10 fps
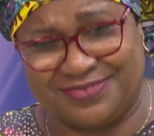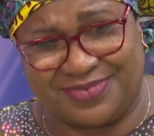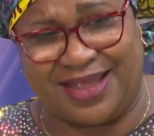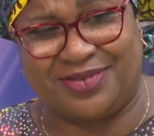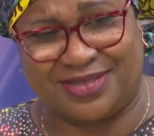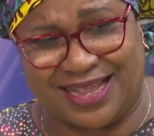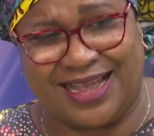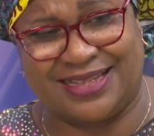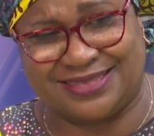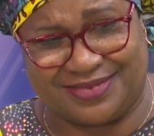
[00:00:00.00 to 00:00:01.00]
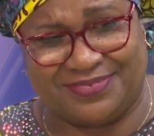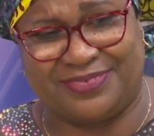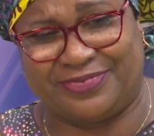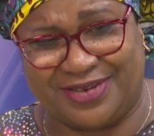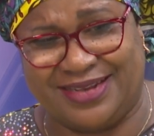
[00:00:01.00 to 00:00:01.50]
My daughter has a
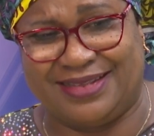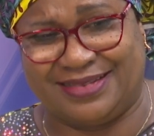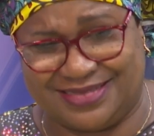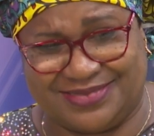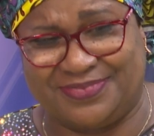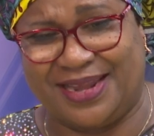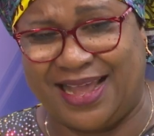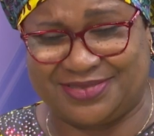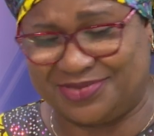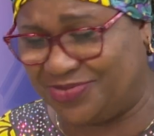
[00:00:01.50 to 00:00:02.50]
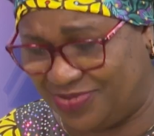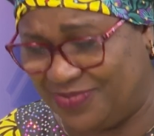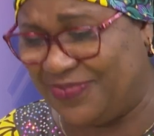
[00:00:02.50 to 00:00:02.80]
friend that is black, so we'll